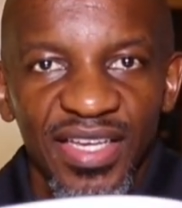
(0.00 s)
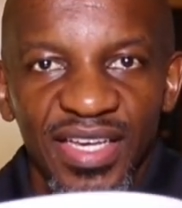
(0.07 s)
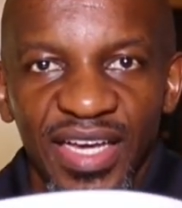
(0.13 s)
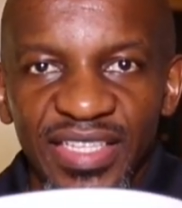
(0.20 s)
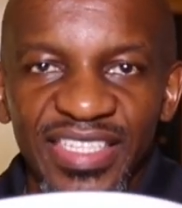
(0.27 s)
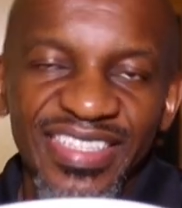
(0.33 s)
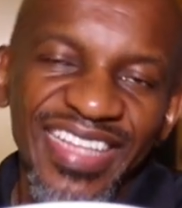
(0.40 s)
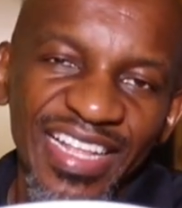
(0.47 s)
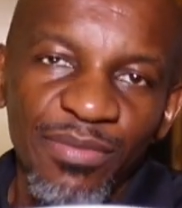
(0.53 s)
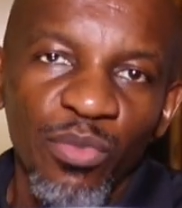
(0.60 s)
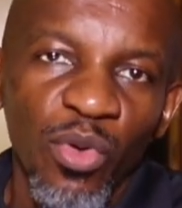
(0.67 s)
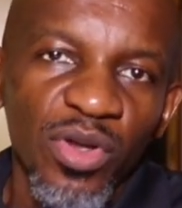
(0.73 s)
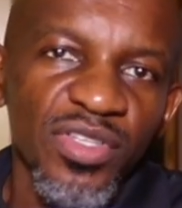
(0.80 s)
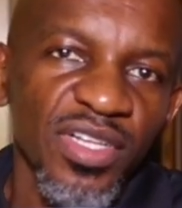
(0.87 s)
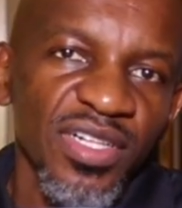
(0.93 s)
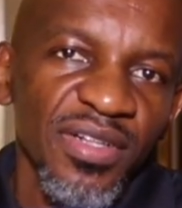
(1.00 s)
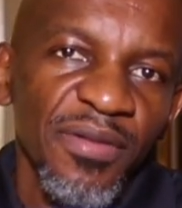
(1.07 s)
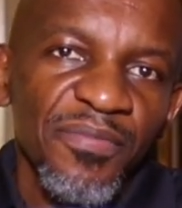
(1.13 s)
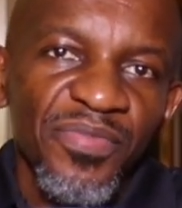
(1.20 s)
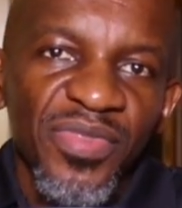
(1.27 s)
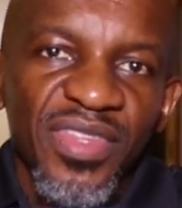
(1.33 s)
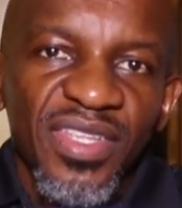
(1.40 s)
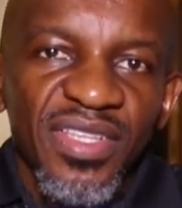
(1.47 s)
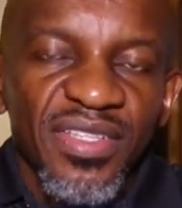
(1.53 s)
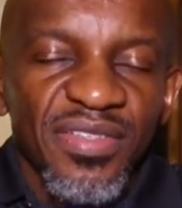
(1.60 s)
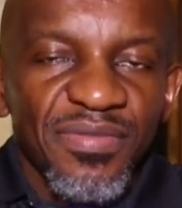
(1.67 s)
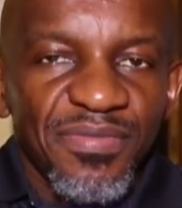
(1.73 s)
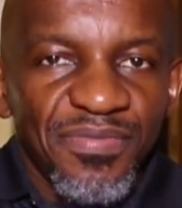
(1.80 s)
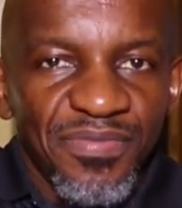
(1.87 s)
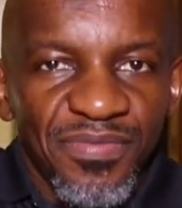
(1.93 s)
And in that model,
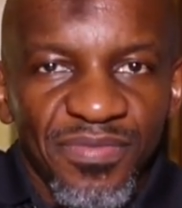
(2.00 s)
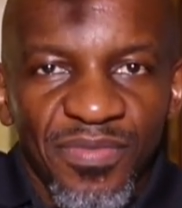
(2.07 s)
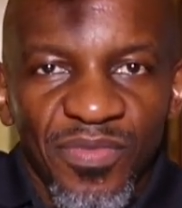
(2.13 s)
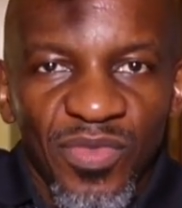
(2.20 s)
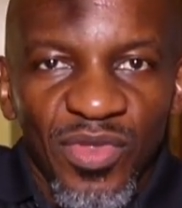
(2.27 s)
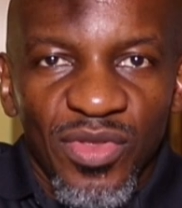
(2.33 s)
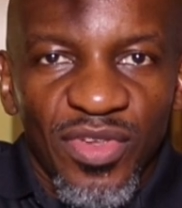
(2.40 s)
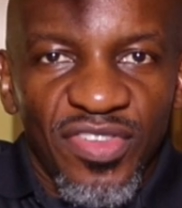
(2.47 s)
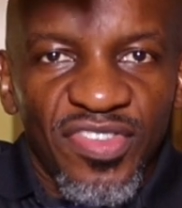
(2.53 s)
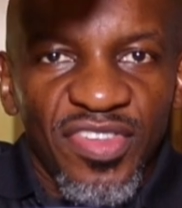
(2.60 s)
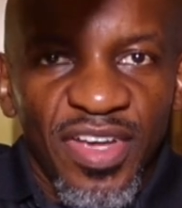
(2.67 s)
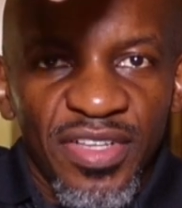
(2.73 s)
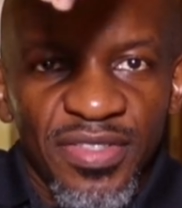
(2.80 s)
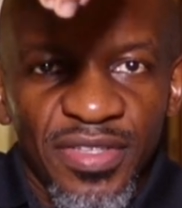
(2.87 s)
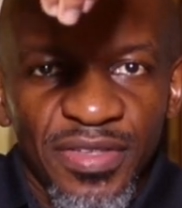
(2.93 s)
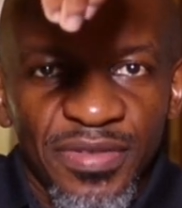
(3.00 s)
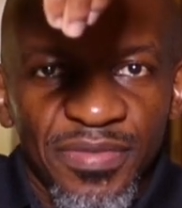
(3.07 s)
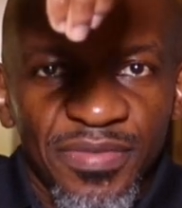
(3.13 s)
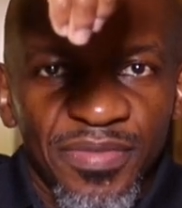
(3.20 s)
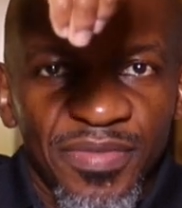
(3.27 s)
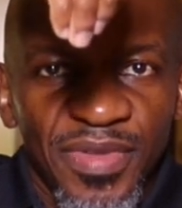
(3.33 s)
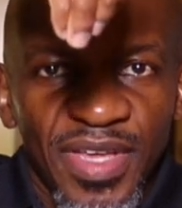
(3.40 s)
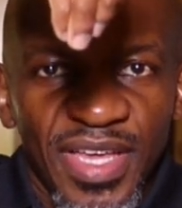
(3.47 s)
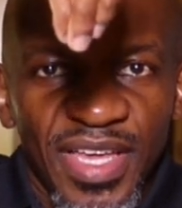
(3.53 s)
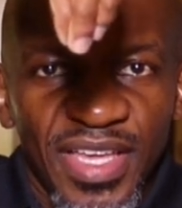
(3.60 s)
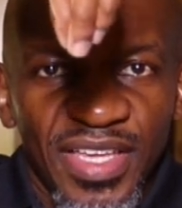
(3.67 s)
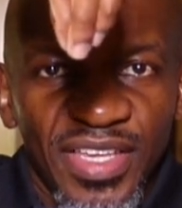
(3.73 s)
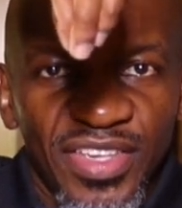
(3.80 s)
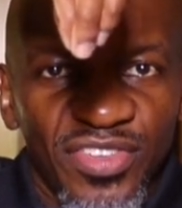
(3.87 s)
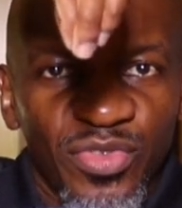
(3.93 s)
the sun
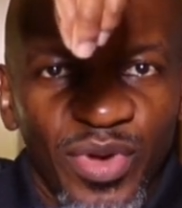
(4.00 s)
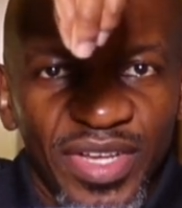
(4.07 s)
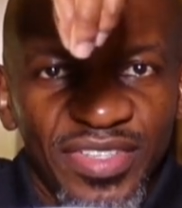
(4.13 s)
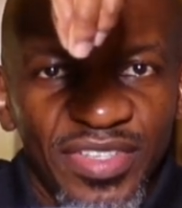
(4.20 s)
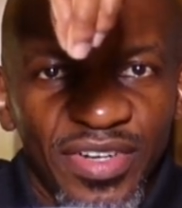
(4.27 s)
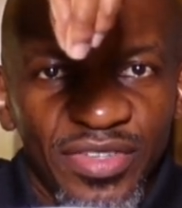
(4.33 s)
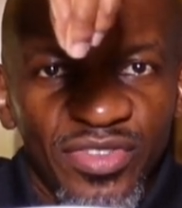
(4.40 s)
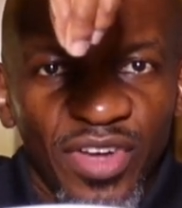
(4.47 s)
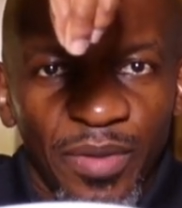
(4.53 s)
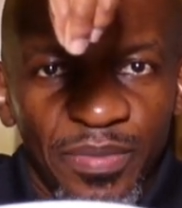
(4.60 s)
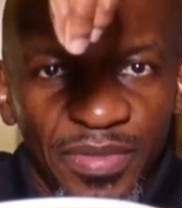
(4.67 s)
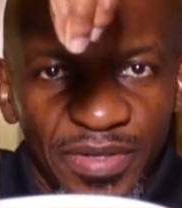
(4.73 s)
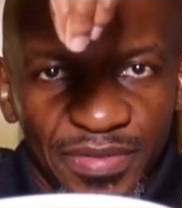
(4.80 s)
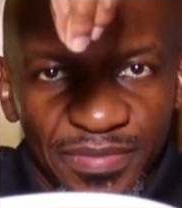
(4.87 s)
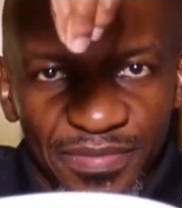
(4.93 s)
is right here on top.